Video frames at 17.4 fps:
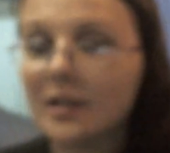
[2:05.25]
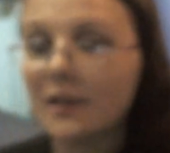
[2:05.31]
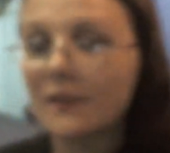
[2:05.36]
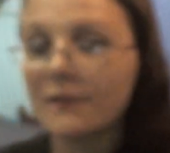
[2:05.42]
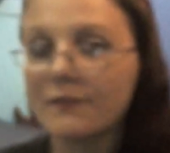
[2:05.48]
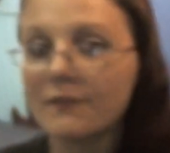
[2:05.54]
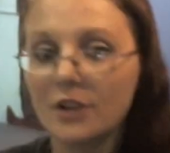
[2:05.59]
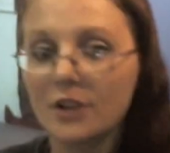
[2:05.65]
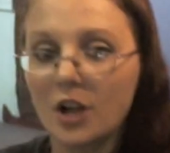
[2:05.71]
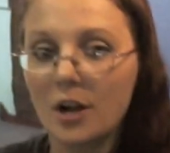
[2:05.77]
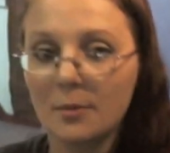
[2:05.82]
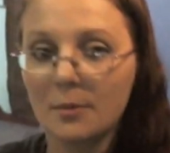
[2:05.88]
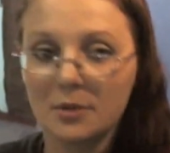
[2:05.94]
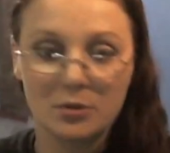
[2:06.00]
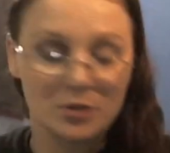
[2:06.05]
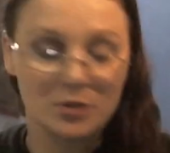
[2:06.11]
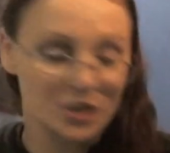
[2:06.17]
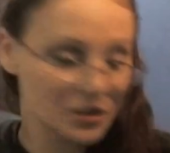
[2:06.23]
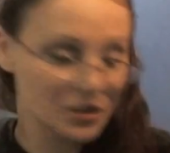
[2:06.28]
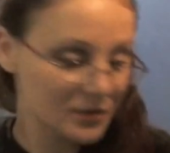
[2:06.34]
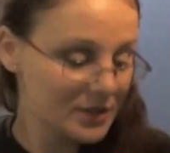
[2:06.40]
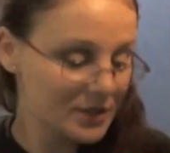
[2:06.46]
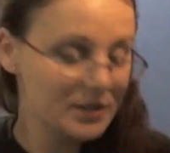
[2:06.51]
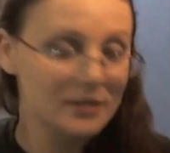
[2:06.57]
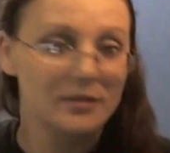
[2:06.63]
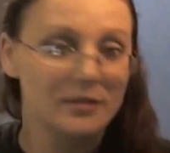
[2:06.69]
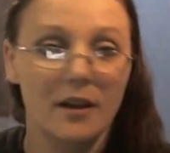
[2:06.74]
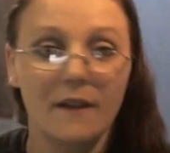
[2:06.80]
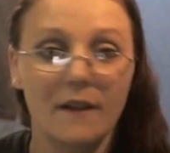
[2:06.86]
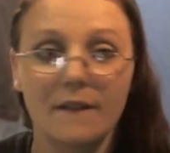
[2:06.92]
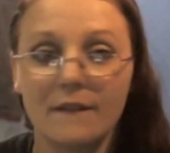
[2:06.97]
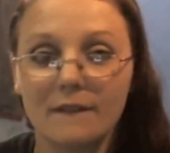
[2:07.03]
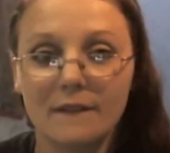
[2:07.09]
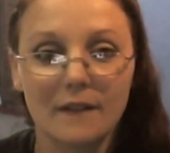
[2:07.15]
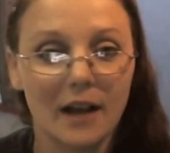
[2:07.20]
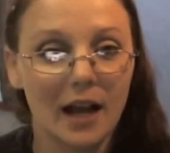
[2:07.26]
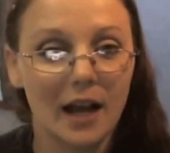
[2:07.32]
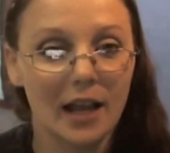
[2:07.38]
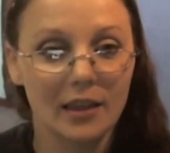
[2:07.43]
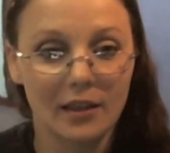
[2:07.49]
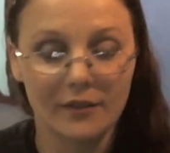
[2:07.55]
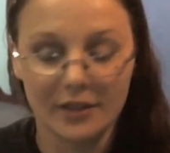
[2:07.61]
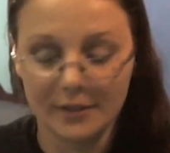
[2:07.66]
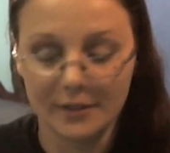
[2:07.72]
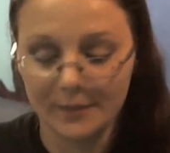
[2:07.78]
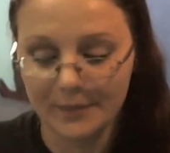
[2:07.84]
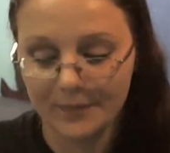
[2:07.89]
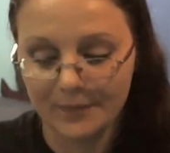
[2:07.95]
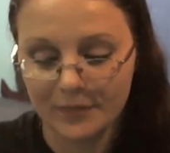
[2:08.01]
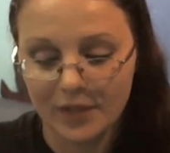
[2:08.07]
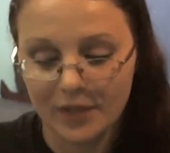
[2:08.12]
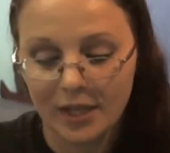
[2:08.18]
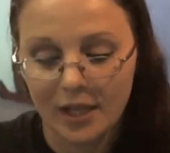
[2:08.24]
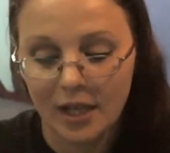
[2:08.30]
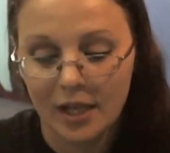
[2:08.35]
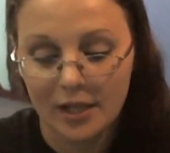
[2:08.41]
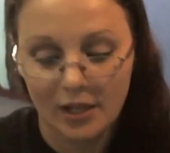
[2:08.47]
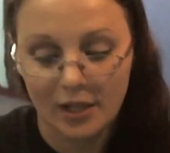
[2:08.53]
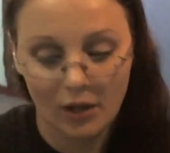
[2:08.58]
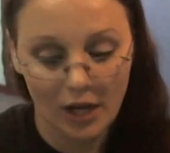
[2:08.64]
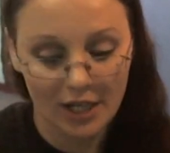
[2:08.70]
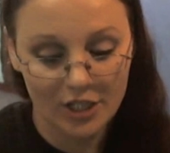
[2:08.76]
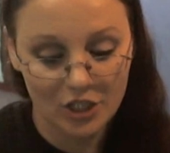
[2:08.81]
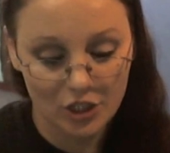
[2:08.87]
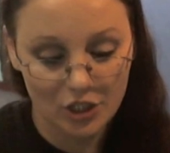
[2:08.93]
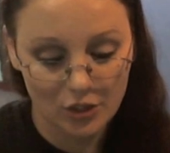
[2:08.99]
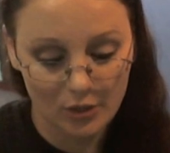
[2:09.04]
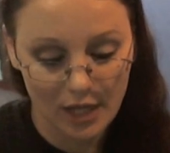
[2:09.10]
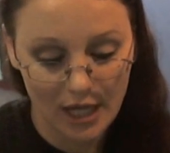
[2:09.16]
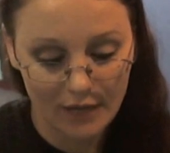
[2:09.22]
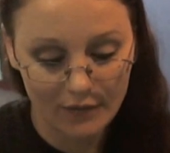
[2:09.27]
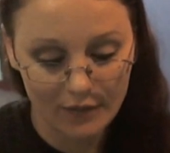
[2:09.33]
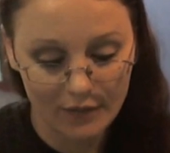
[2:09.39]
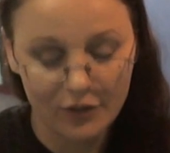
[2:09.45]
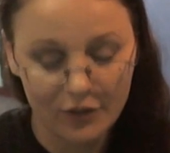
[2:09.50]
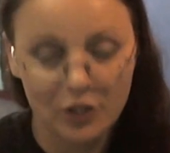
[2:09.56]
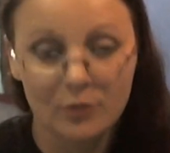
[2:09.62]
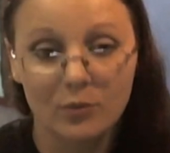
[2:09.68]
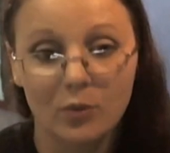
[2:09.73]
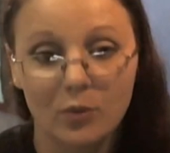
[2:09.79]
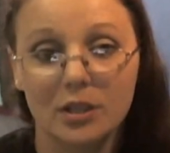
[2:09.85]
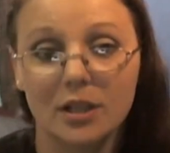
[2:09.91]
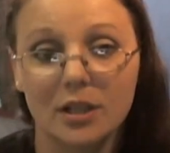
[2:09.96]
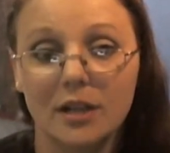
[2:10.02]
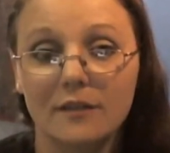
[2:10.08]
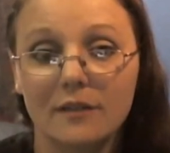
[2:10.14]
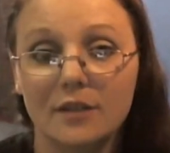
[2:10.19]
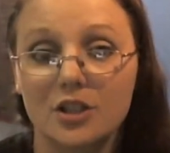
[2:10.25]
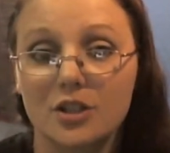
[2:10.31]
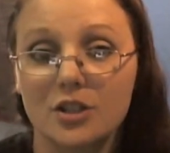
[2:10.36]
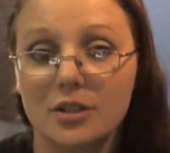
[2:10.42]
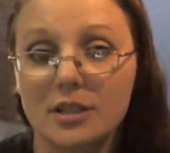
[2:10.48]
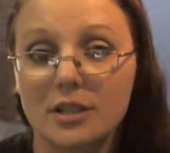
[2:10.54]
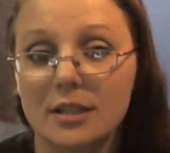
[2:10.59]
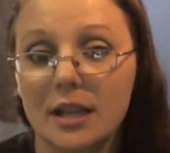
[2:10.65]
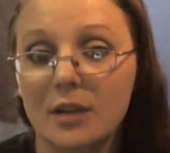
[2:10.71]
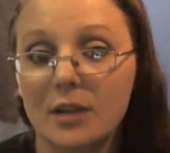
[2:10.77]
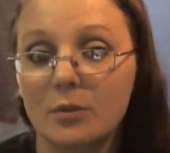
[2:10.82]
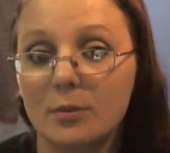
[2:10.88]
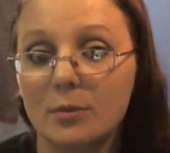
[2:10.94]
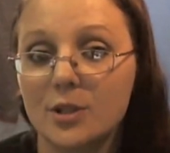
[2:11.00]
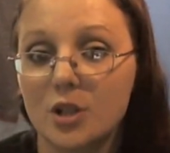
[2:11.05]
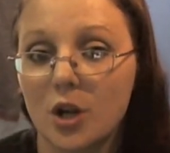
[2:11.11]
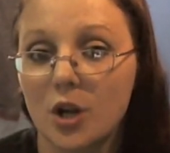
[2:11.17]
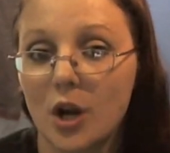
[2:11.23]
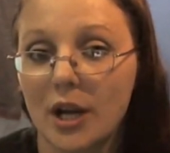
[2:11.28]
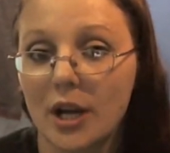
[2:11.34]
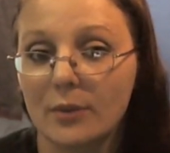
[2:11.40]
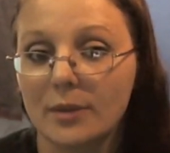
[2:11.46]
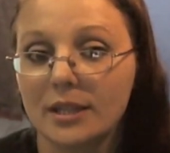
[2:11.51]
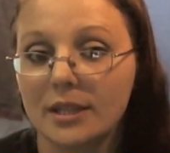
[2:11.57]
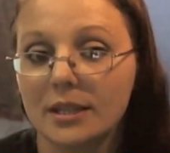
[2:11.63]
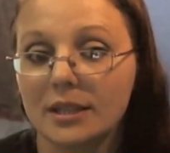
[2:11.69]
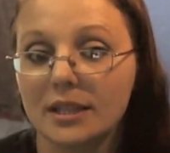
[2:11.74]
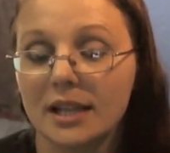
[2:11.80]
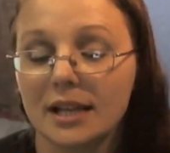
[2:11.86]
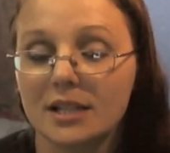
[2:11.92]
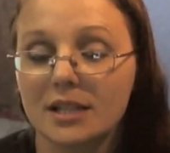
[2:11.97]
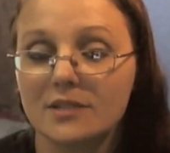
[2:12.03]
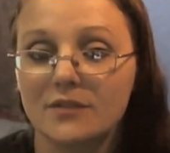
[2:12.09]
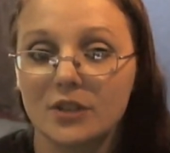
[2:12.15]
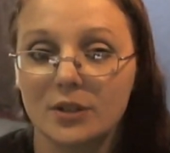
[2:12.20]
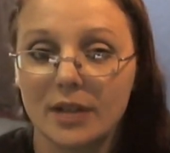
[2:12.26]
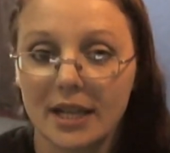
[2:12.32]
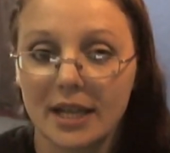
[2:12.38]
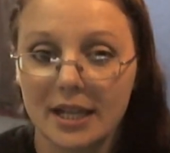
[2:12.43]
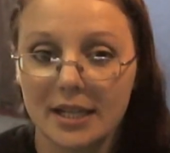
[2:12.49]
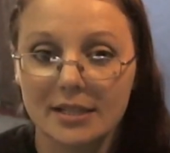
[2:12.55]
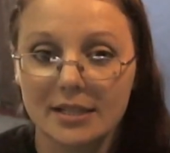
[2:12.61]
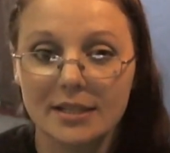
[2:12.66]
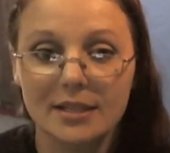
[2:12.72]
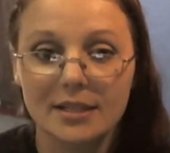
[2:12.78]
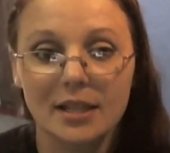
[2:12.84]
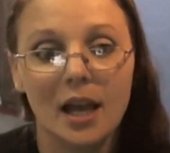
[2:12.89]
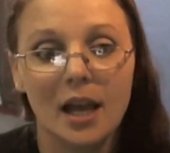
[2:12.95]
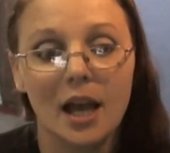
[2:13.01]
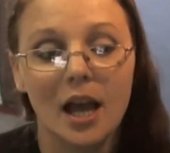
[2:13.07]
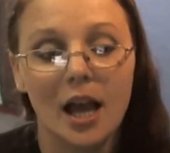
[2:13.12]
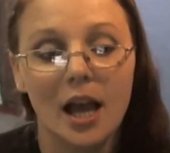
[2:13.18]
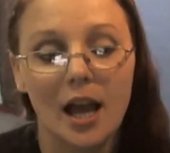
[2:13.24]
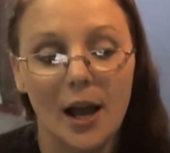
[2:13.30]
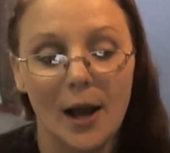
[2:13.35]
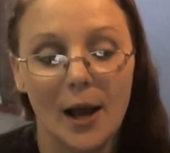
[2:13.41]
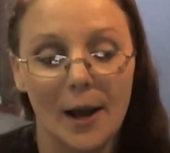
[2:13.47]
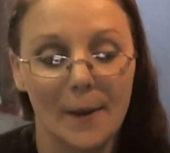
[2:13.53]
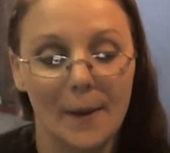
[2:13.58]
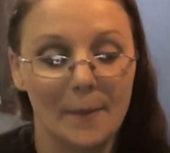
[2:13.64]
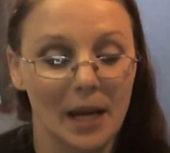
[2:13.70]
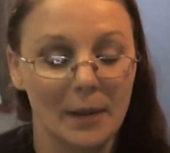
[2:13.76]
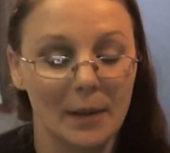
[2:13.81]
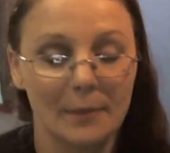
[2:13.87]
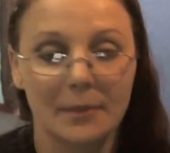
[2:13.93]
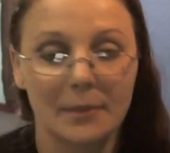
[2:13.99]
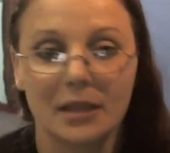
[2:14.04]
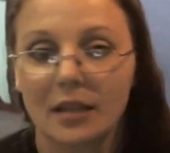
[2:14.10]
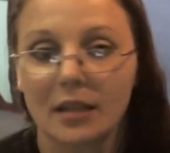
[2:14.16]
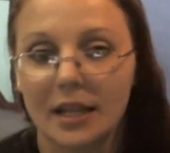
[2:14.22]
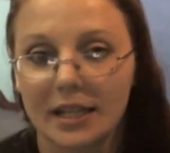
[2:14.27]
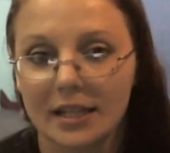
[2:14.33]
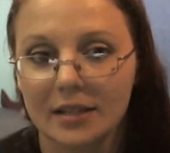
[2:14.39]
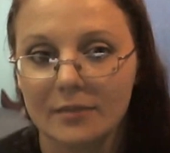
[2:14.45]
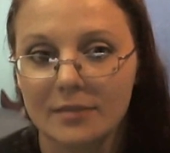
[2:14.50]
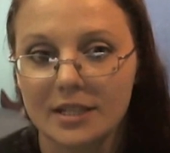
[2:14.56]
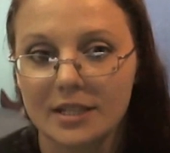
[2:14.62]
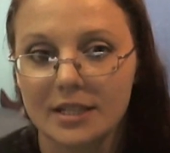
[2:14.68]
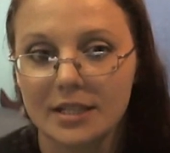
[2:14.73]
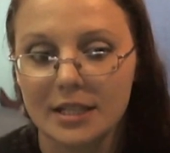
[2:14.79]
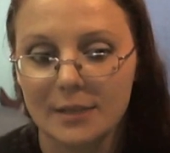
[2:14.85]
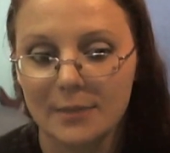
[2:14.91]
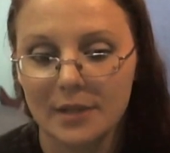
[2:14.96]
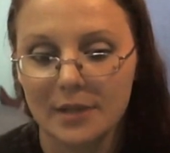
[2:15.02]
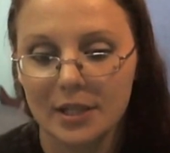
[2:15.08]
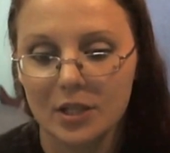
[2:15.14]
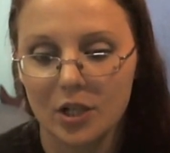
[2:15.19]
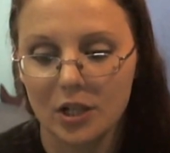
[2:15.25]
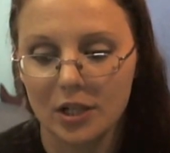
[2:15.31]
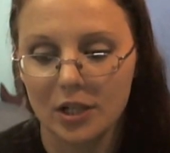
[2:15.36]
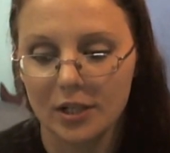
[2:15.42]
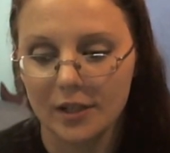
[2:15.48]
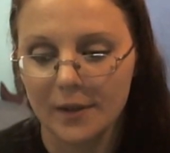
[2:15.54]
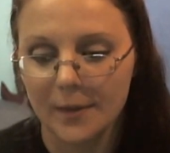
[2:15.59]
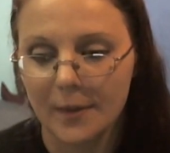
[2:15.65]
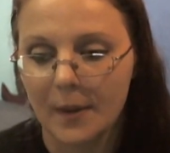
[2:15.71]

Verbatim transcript: Phenomenal juice. I love it. Now I do have a few more of their juices that I will be trying within the next few days. I'm letting them steep in the dark.